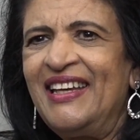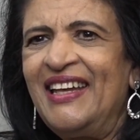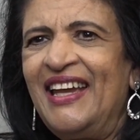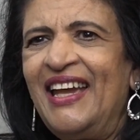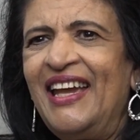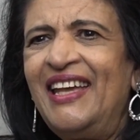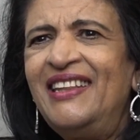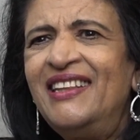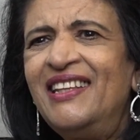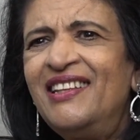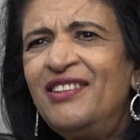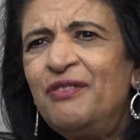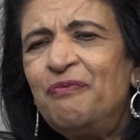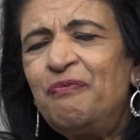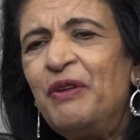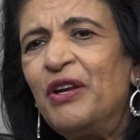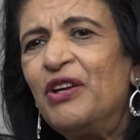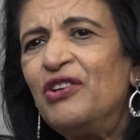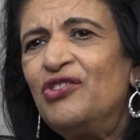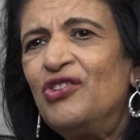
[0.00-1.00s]
In the
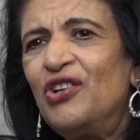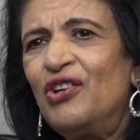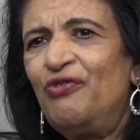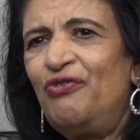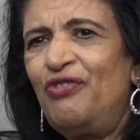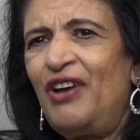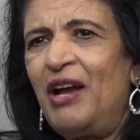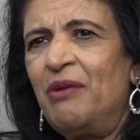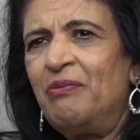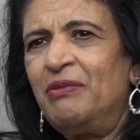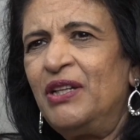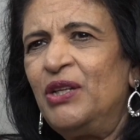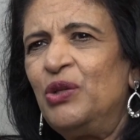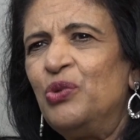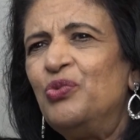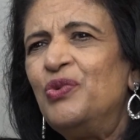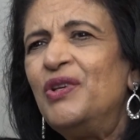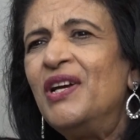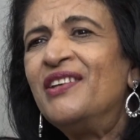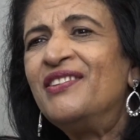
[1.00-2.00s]
spiritual family,
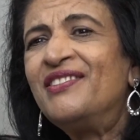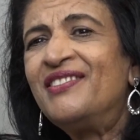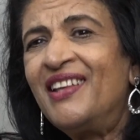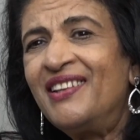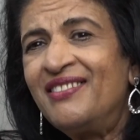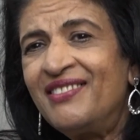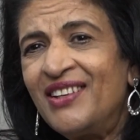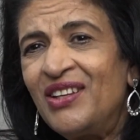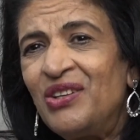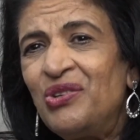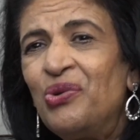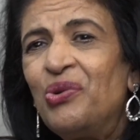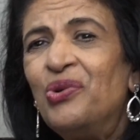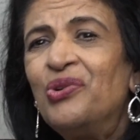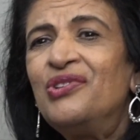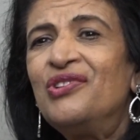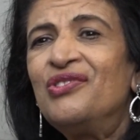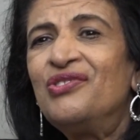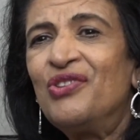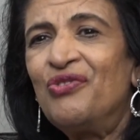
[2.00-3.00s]
we are sons and
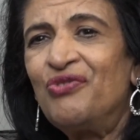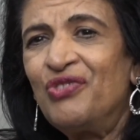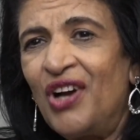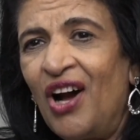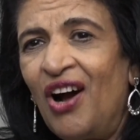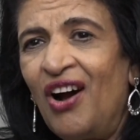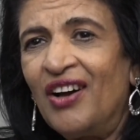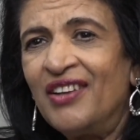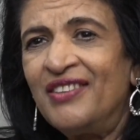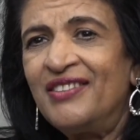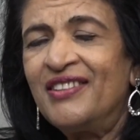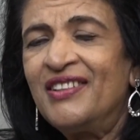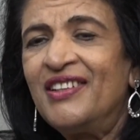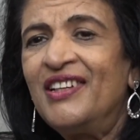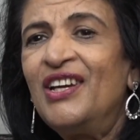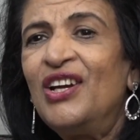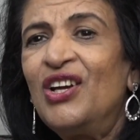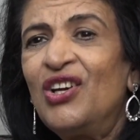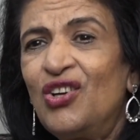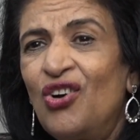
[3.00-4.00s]
daughters of God,
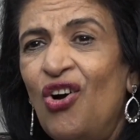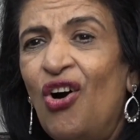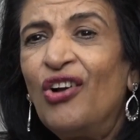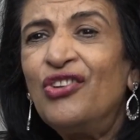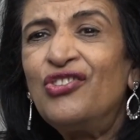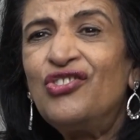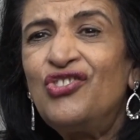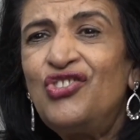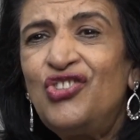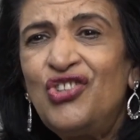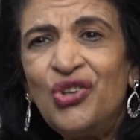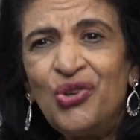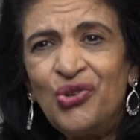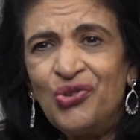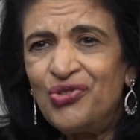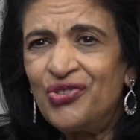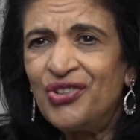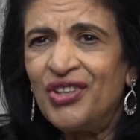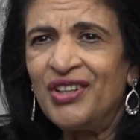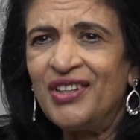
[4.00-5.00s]
God's
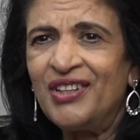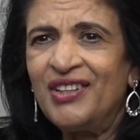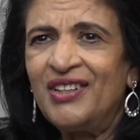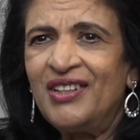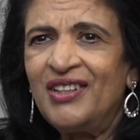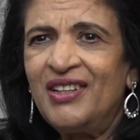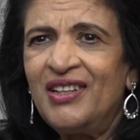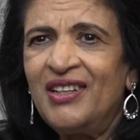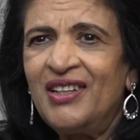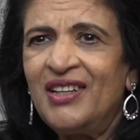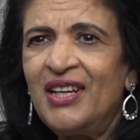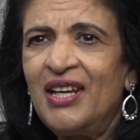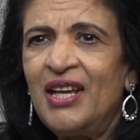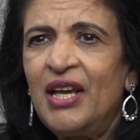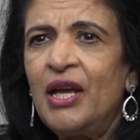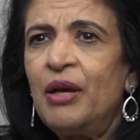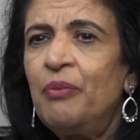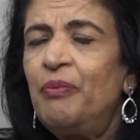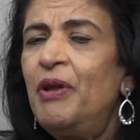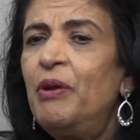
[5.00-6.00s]
children.
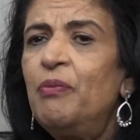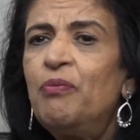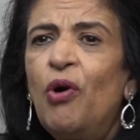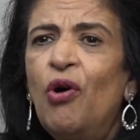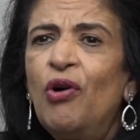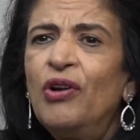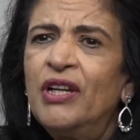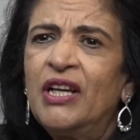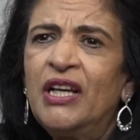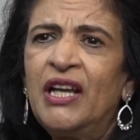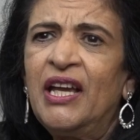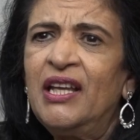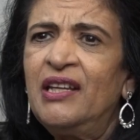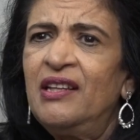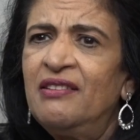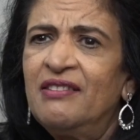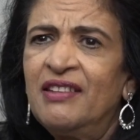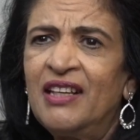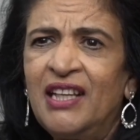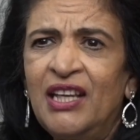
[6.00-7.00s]
Being born again
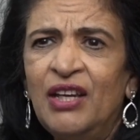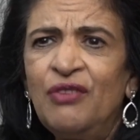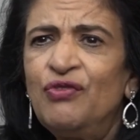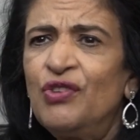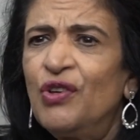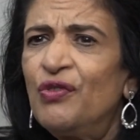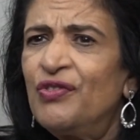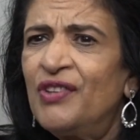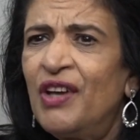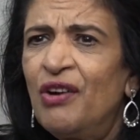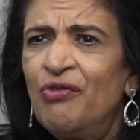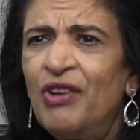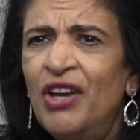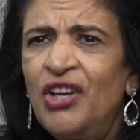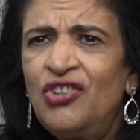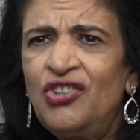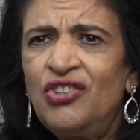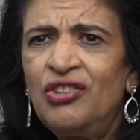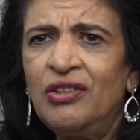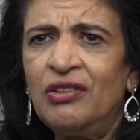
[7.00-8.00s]
is a gift of
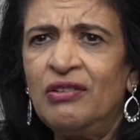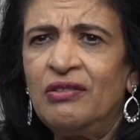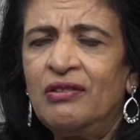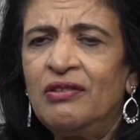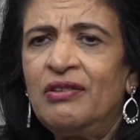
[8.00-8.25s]
salvation.